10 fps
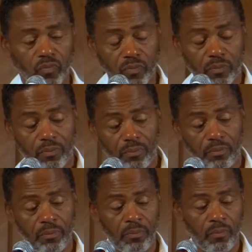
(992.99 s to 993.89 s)

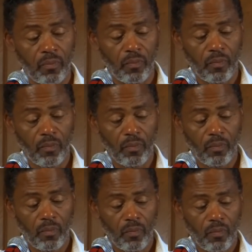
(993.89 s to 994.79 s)

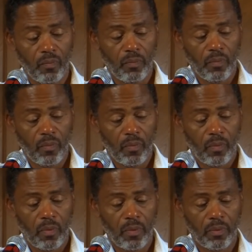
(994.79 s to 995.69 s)

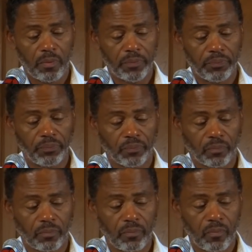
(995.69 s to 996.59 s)

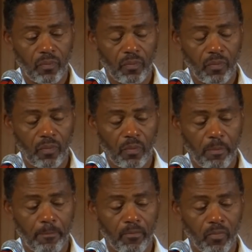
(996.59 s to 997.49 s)

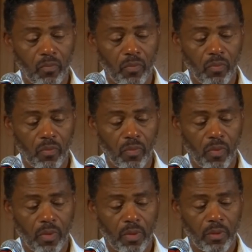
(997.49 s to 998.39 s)

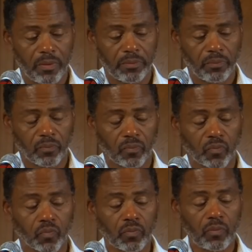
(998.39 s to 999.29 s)

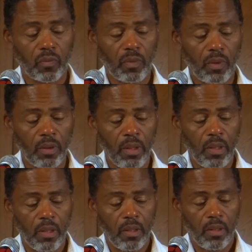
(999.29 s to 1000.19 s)

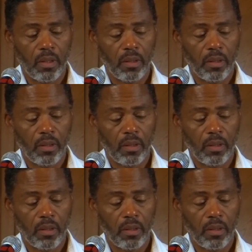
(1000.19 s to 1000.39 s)
(no one is talking)